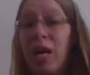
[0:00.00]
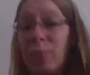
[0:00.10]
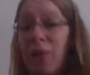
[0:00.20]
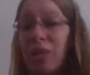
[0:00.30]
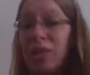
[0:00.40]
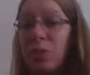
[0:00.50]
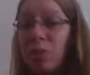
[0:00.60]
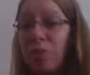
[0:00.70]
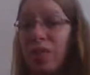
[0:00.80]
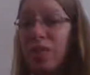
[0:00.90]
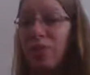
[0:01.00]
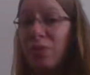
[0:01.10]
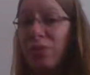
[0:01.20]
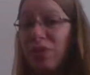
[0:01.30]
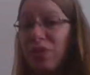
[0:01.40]
I bought this with money
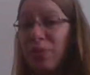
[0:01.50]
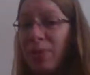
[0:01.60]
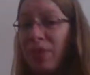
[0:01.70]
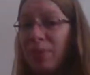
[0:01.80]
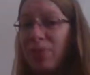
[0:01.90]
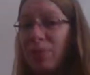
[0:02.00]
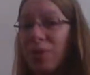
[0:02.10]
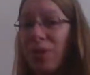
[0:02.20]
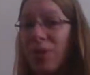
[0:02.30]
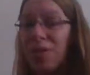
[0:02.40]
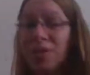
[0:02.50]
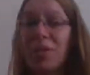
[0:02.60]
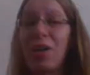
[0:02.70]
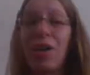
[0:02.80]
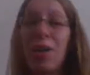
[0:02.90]
from the first time I graduated from college.
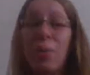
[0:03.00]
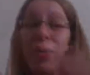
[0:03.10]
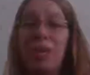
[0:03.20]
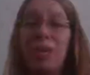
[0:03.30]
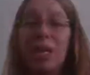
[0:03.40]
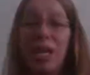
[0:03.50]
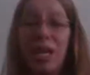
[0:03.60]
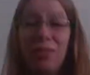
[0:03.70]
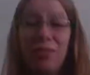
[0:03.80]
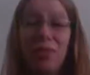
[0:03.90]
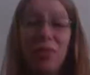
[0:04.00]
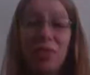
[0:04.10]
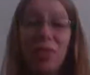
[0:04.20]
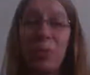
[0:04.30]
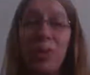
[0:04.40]
Like all my money I got from the
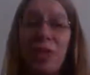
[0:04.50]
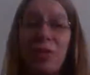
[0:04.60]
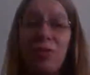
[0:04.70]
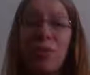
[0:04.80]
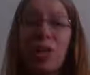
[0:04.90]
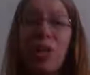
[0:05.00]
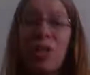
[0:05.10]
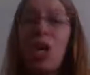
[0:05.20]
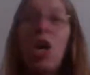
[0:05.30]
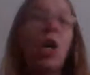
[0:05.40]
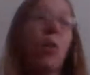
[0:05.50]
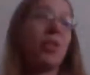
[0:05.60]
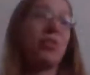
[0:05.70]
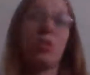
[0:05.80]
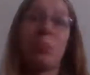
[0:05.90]
first time I graduated from college all
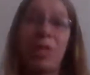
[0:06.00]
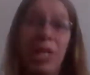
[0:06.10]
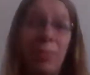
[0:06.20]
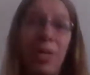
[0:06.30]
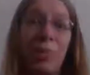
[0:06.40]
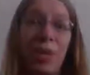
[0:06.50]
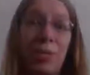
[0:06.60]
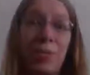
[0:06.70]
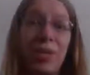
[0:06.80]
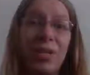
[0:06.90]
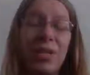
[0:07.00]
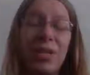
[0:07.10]
went to supply my apartment.